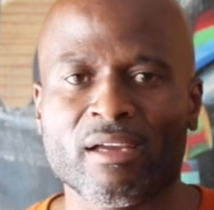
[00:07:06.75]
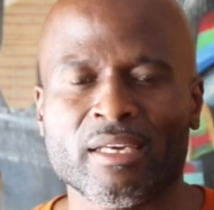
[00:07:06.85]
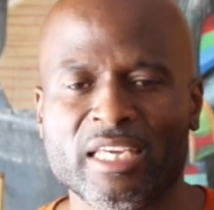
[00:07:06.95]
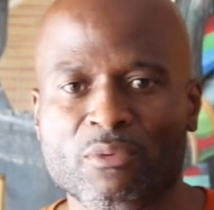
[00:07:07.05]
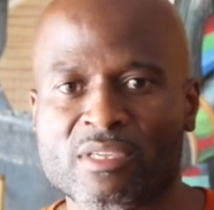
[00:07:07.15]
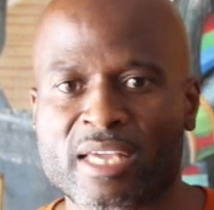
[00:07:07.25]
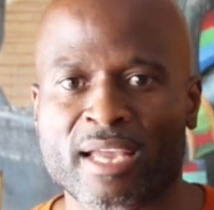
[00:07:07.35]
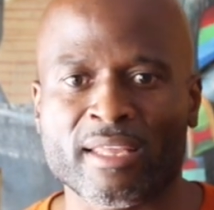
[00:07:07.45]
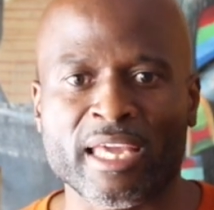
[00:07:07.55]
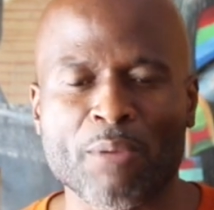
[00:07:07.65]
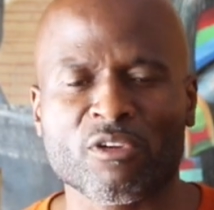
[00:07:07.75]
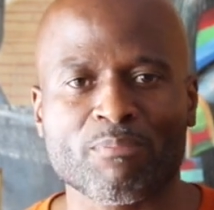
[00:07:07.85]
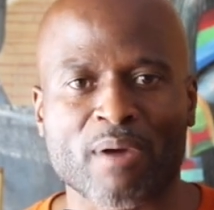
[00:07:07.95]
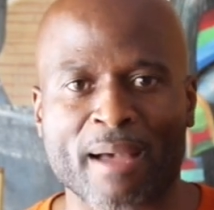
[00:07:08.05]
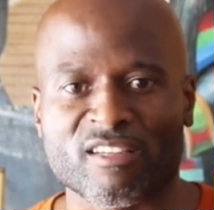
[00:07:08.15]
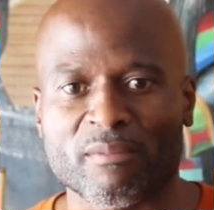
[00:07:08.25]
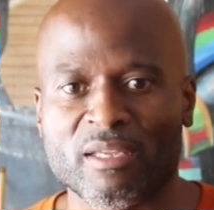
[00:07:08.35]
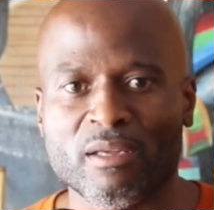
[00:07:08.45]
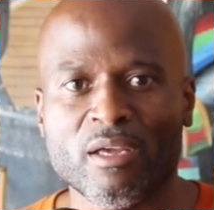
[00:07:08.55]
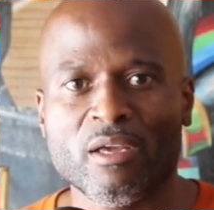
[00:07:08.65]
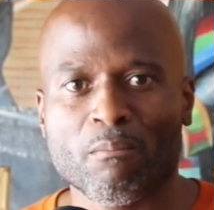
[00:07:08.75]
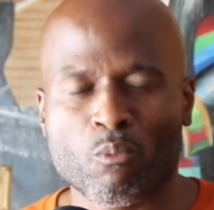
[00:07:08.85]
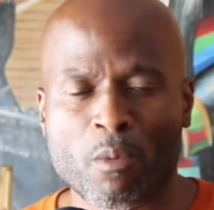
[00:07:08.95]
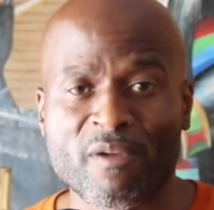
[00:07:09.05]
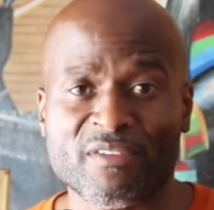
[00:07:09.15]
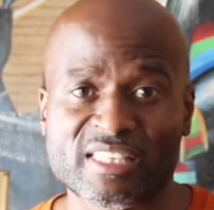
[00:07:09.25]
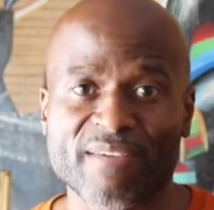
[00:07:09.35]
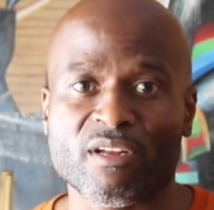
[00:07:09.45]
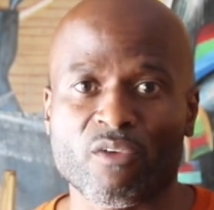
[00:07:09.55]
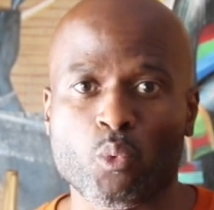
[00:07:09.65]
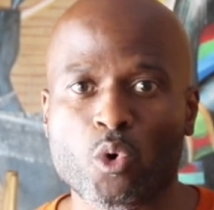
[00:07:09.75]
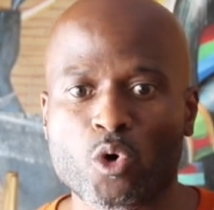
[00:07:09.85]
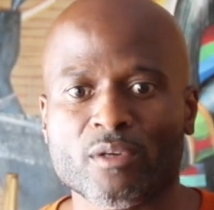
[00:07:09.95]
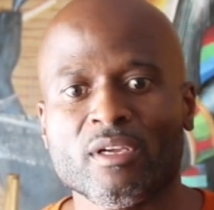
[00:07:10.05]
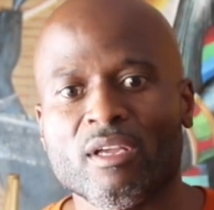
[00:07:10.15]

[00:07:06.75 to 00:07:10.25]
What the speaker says: and he was saying that he was possibly will be receiving a reward,